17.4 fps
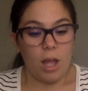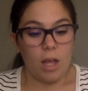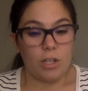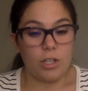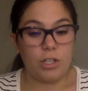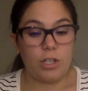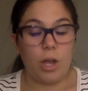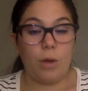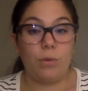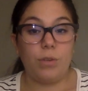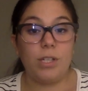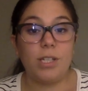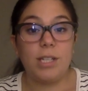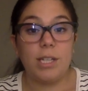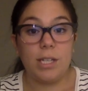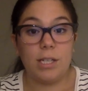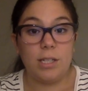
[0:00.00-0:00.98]
So
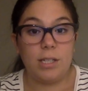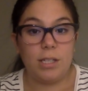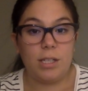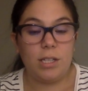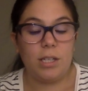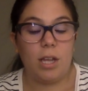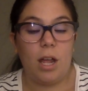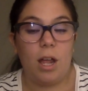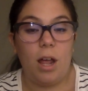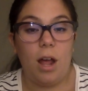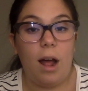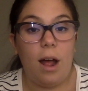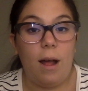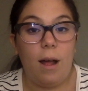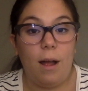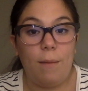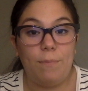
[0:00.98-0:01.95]
since
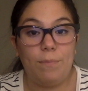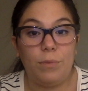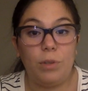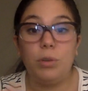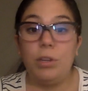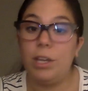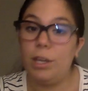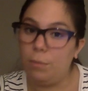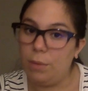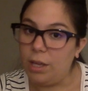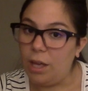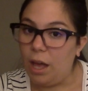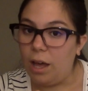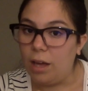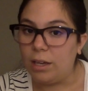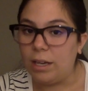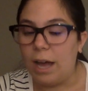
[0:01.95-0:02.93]

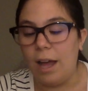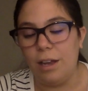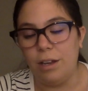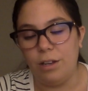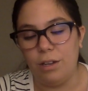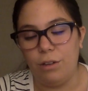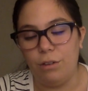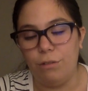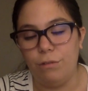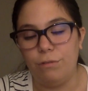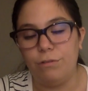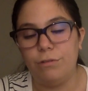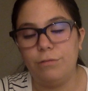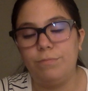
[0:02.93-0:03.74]
leukemia kind of